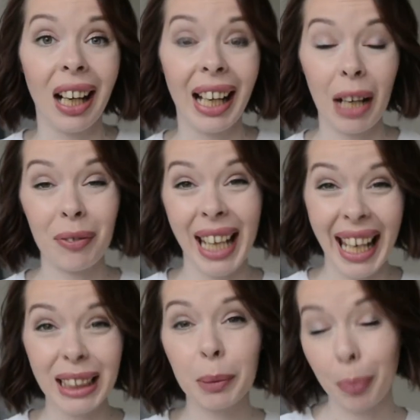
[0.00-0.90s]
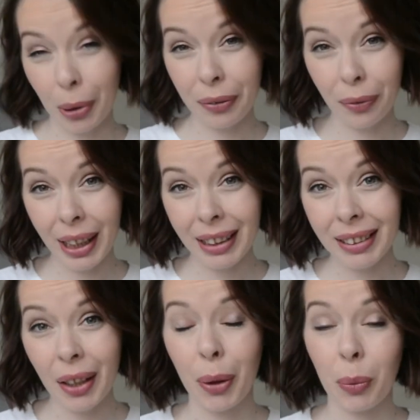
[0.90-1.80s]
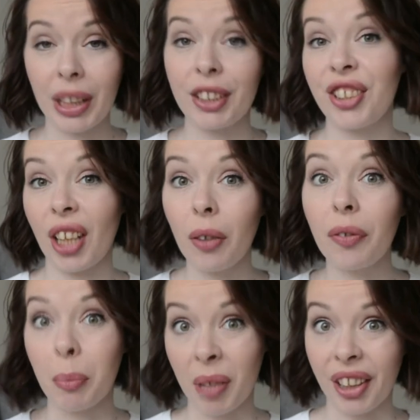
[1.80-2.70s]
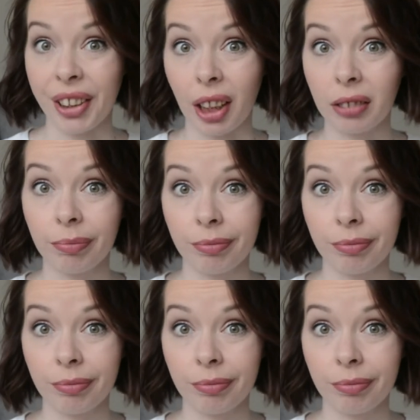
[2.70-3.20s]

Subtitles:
I have an ex-boyfriend that went to jail for murder.